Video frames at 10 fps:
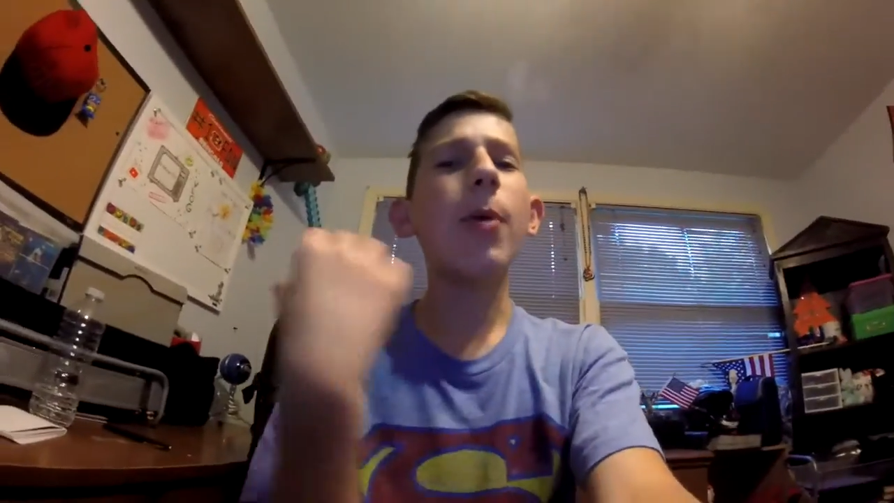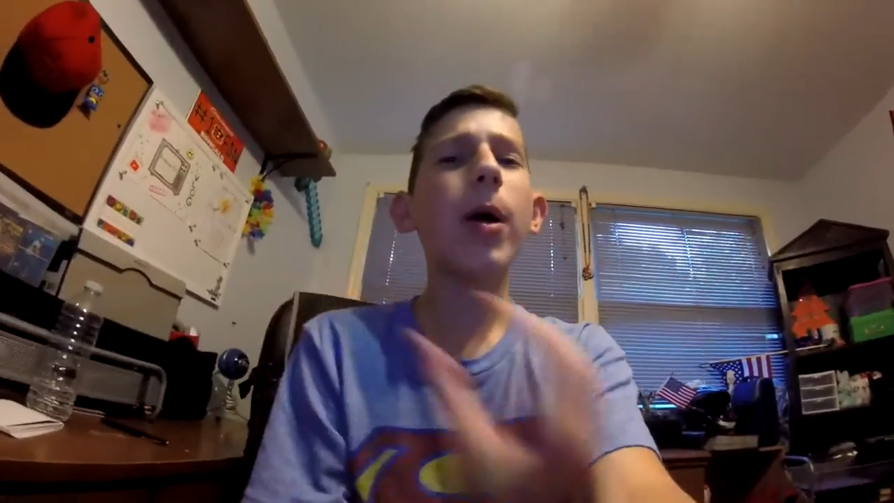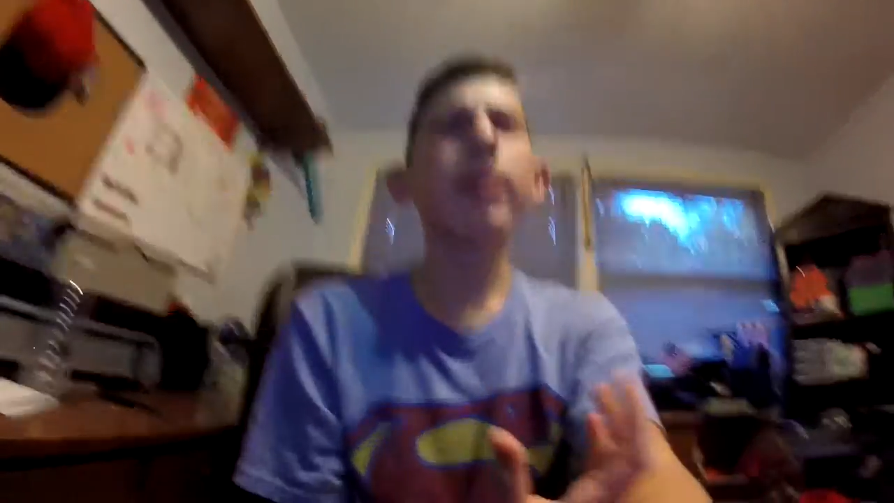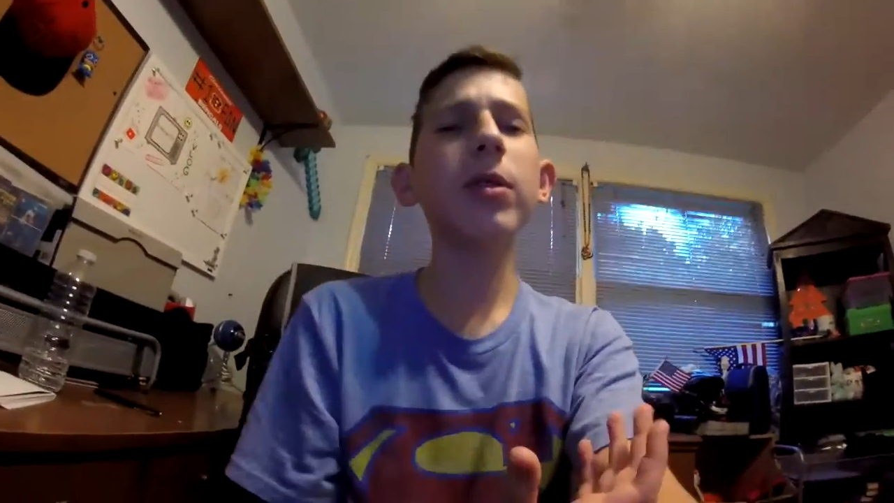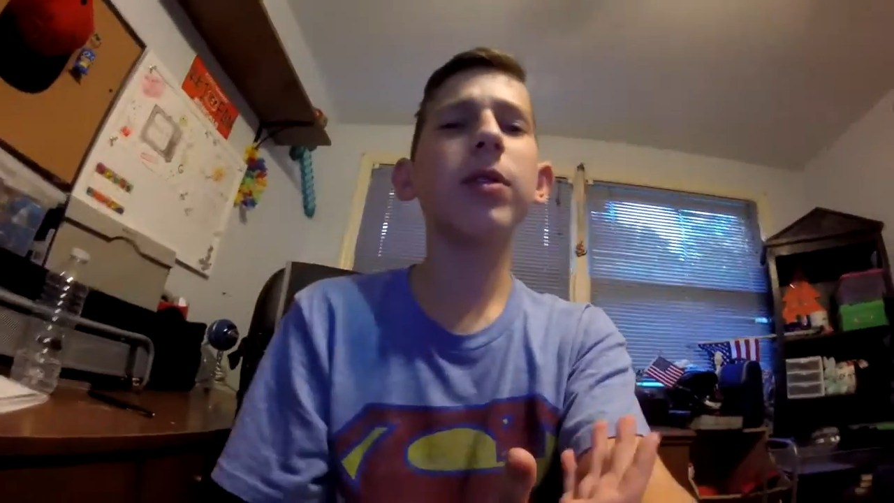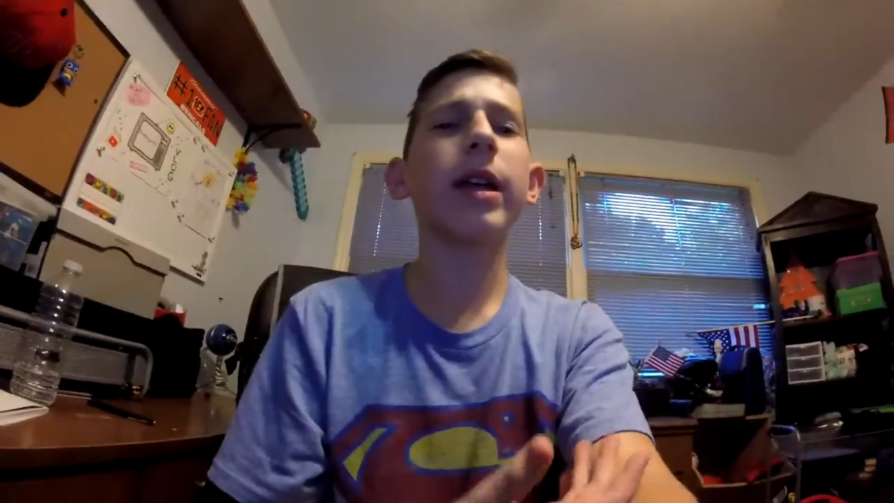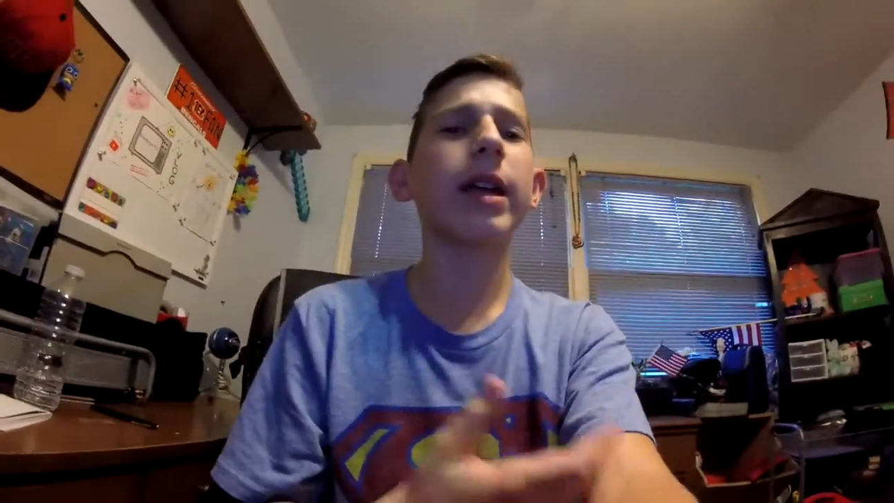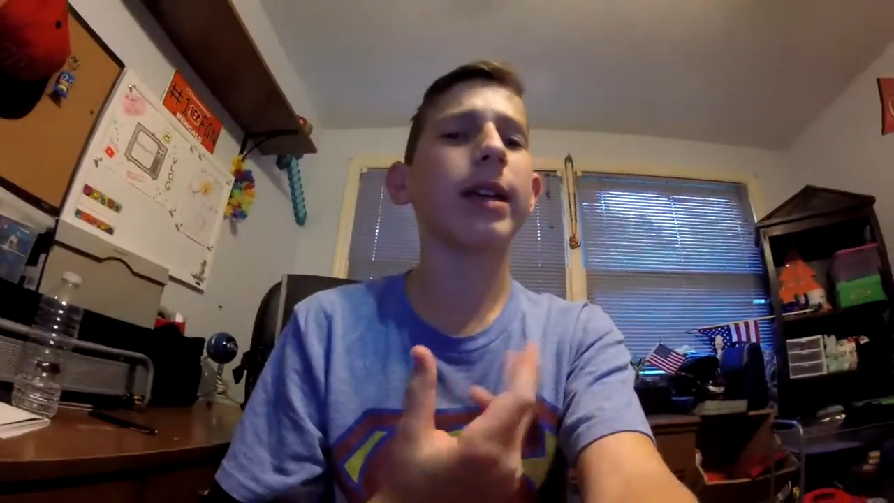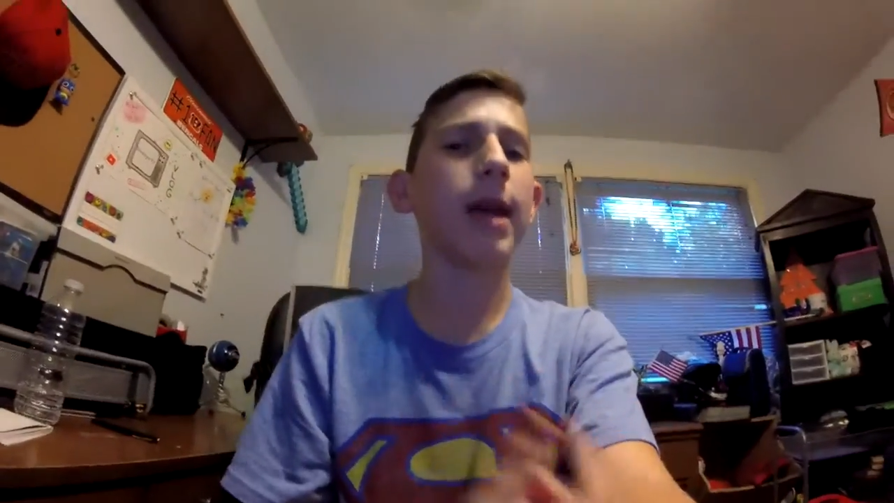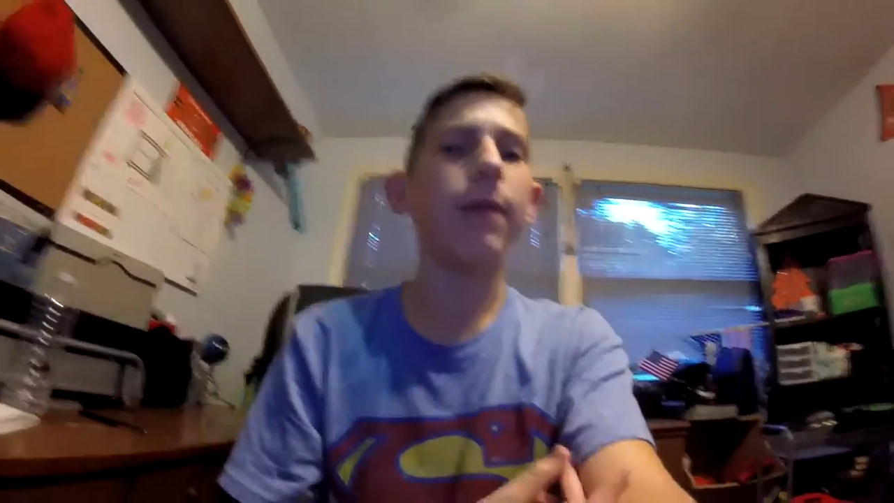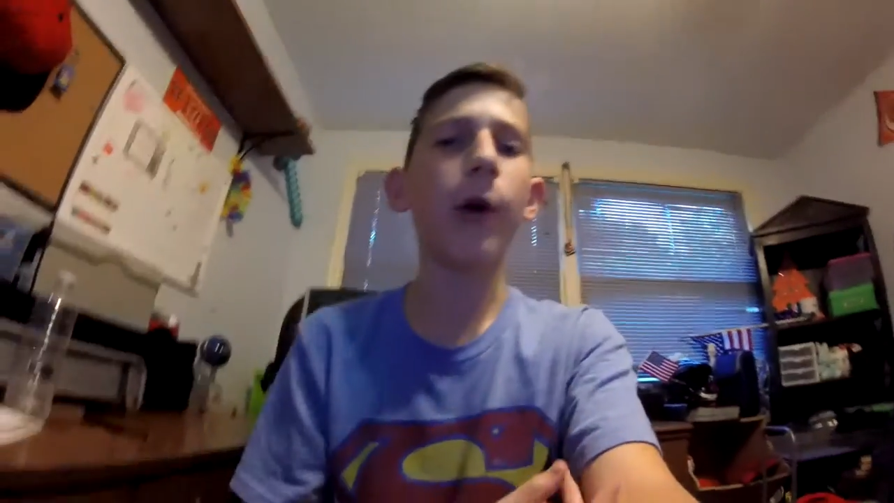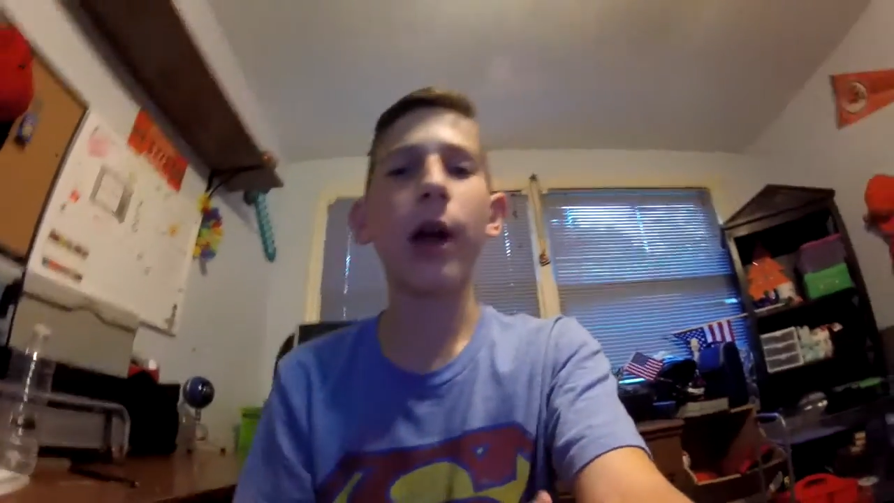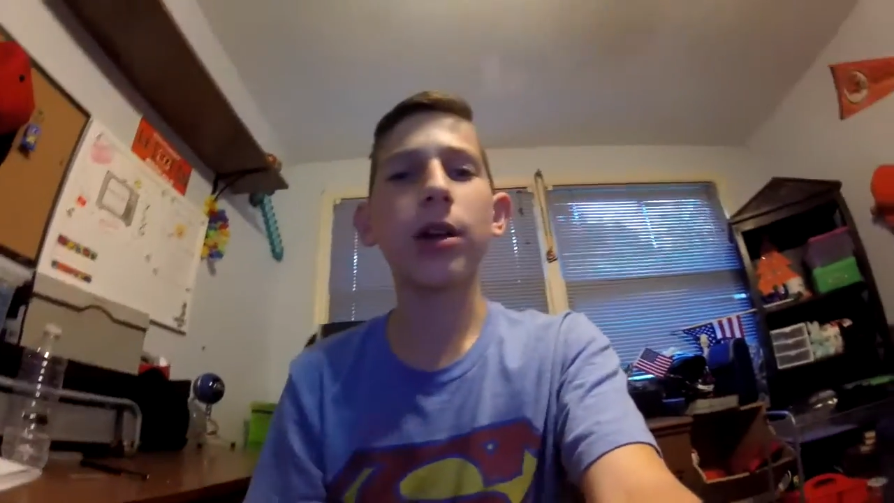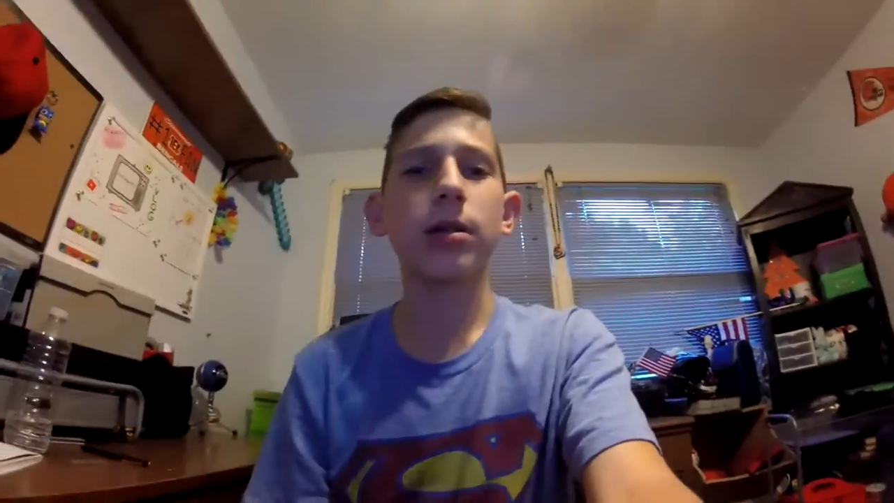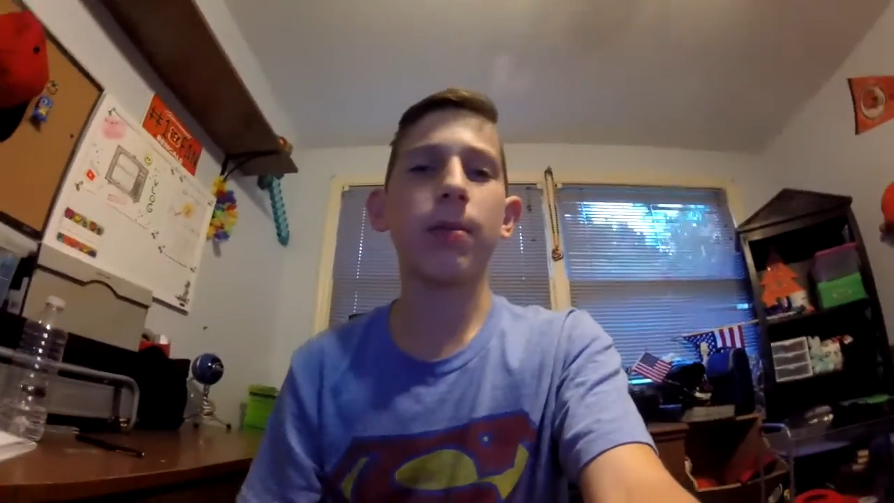I'll probably do like a
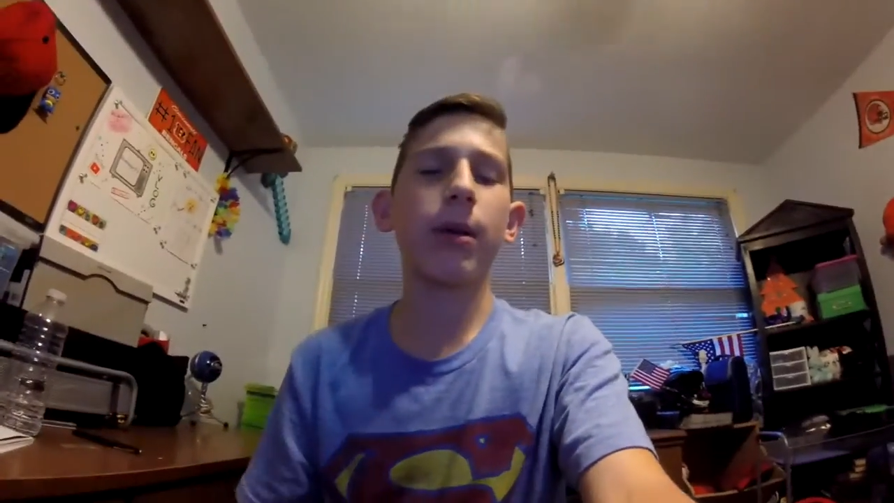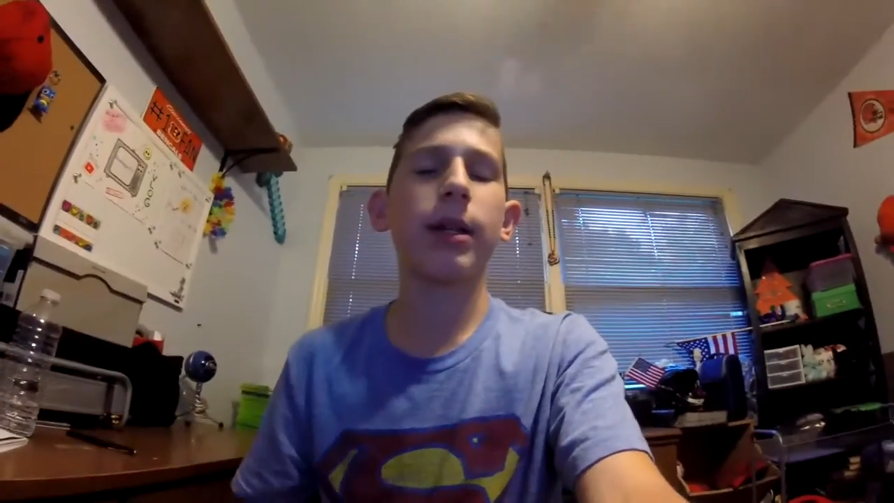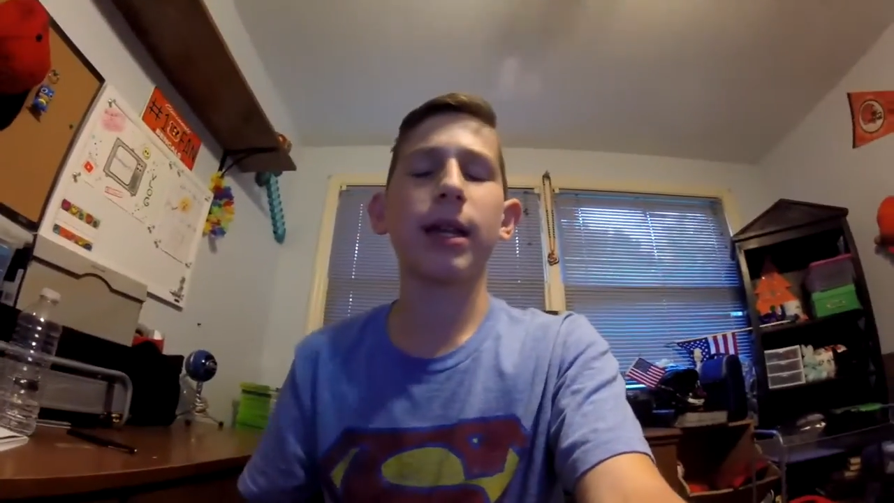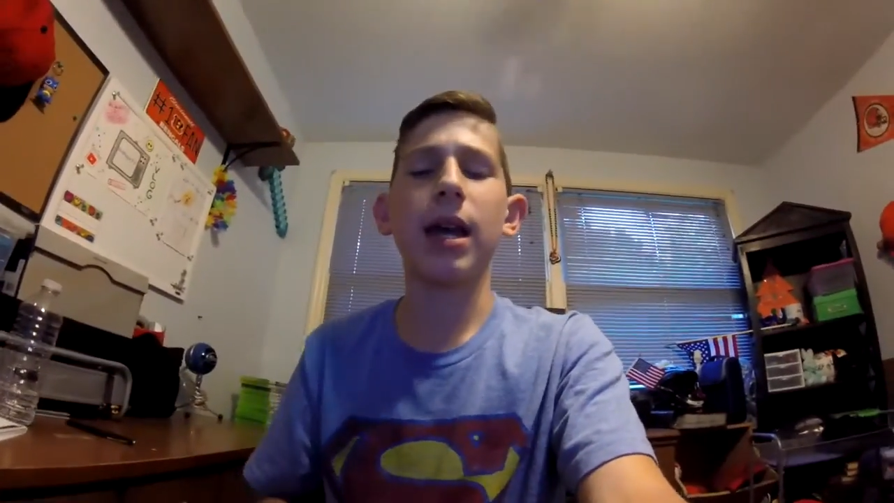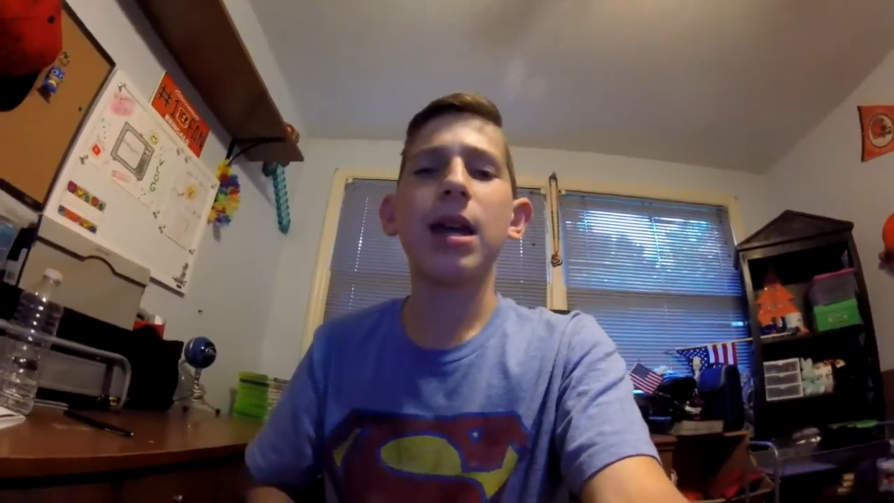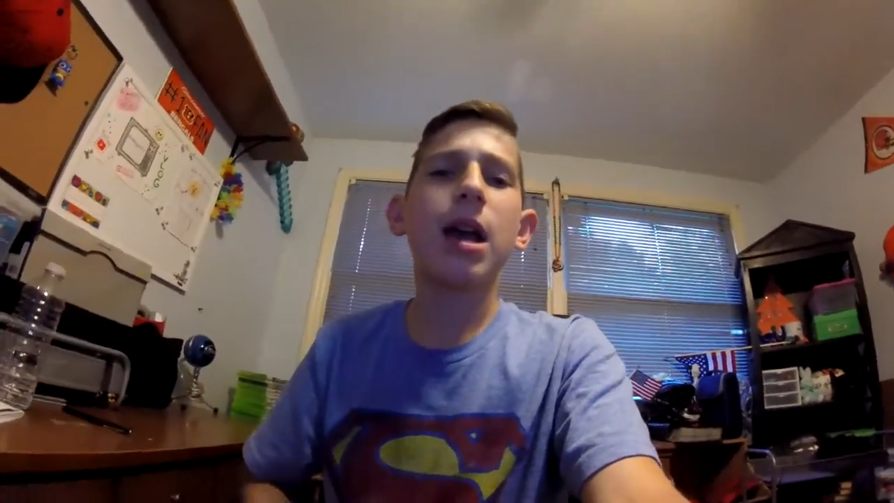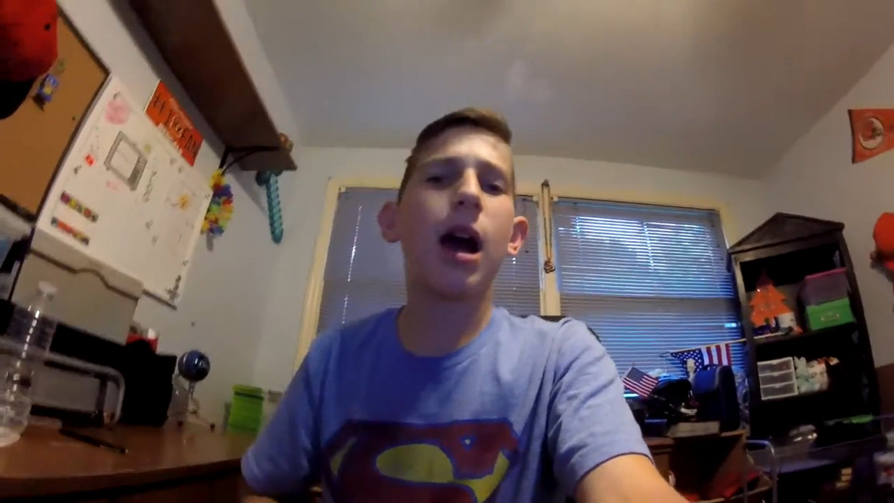giveaway or something like that.